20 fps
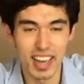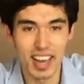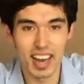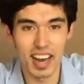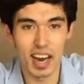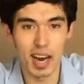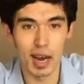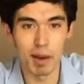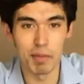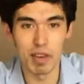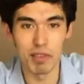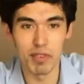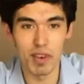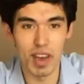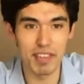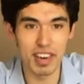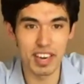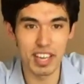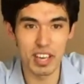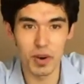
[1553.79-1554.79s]
Um, if you
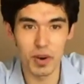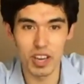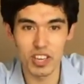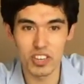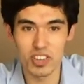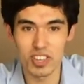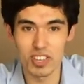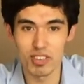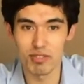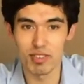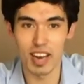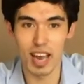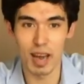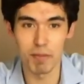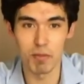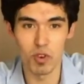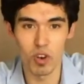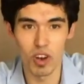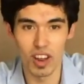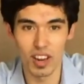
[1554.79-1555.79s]
have any questions for
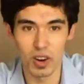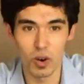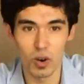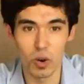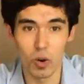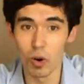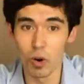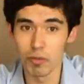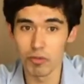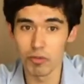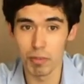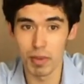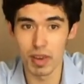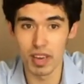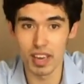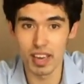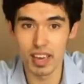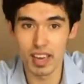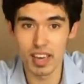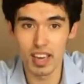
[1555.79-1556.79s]
Namnueng or for
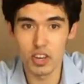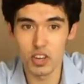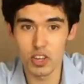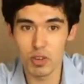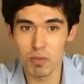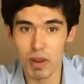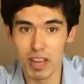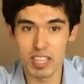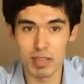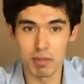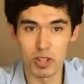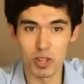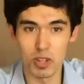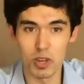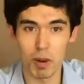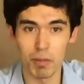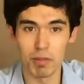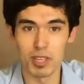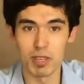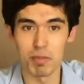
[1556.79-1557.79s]
me, just place them in the
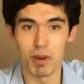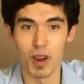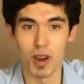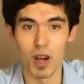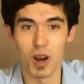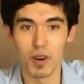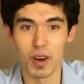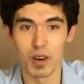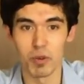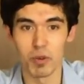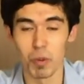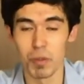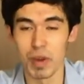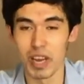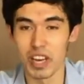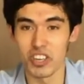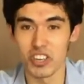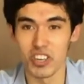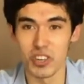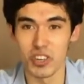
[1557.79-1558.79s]
comments below and we'll make
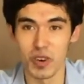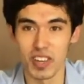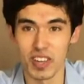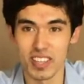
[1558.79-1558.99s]
sure to answer